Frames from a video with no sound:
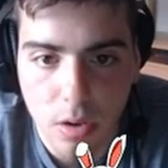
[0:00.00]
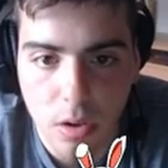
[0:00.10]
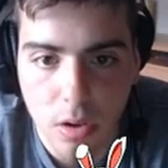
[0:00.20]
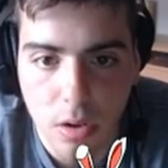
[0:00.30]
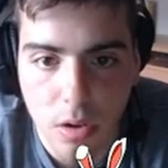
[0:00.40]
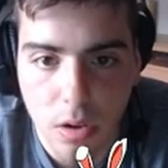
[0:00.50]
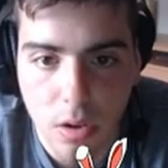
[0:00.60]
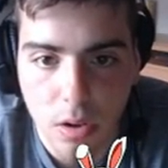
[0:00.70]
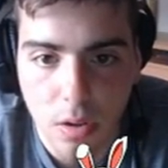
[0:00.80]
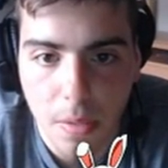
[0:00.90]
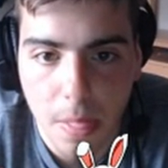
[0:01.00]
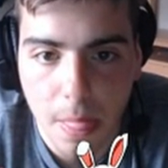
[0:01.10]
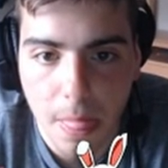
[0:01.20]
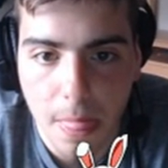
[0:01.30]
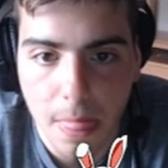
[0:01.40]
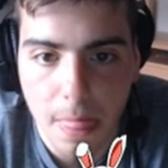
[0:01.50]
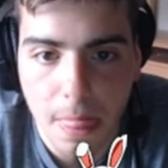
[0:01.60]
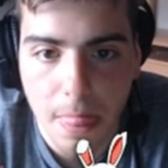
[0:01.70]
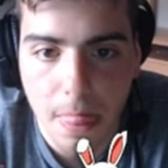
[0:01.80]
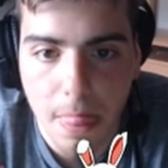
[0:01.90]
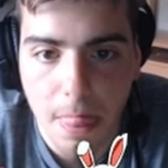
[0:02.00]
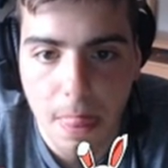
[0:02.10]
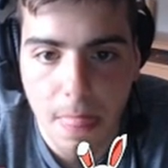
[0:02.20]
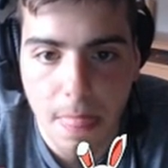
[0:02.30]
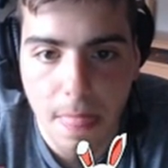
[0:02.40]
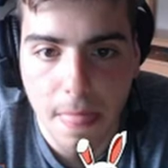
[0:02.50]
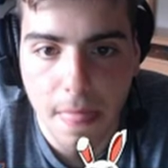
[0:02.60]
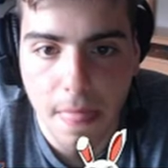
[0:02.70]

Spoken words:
No one is speaking in this clip.